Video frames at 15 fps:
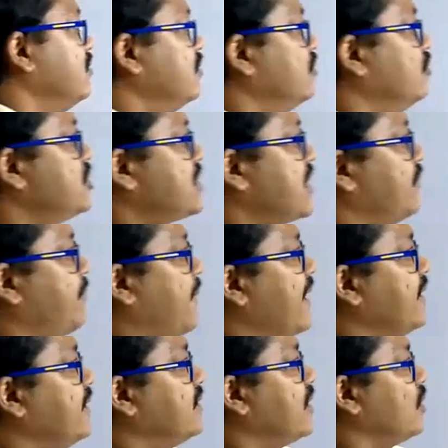we shall
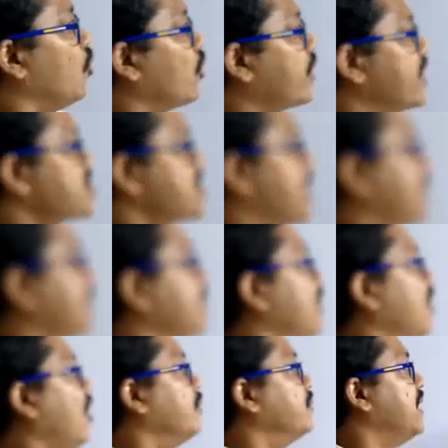find the location
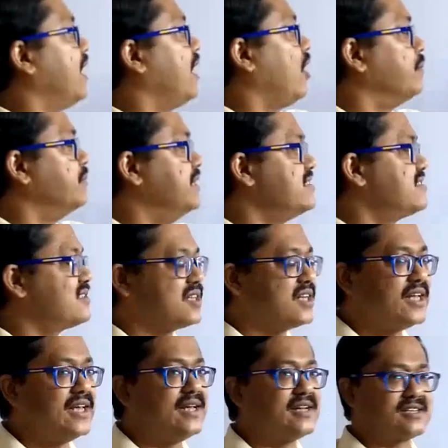of these
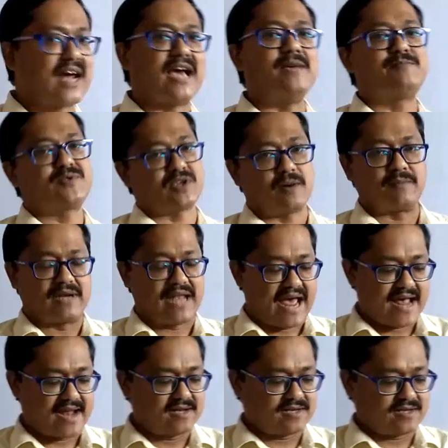three types of
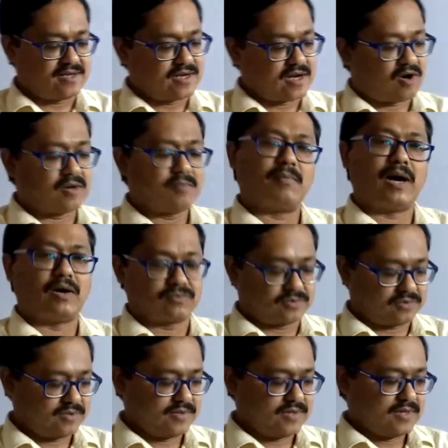gland in our mouth.
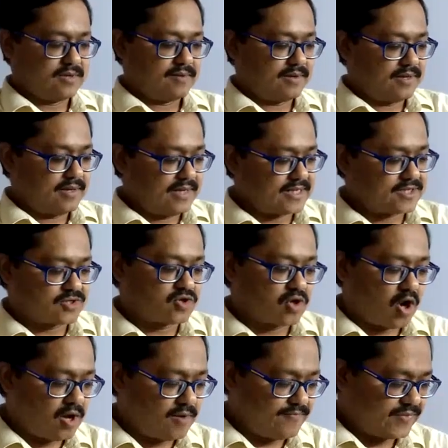Let's
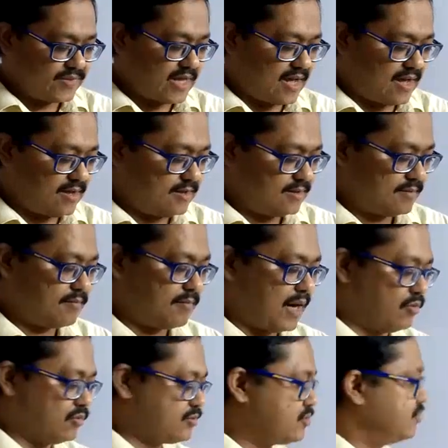draw the
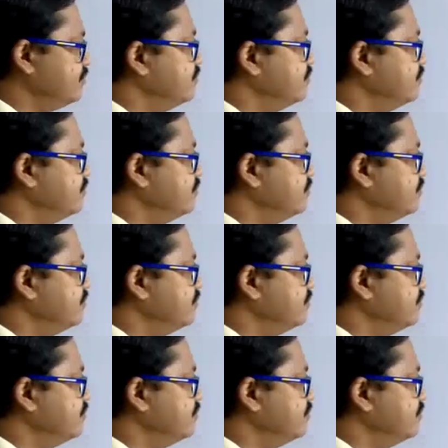mouth.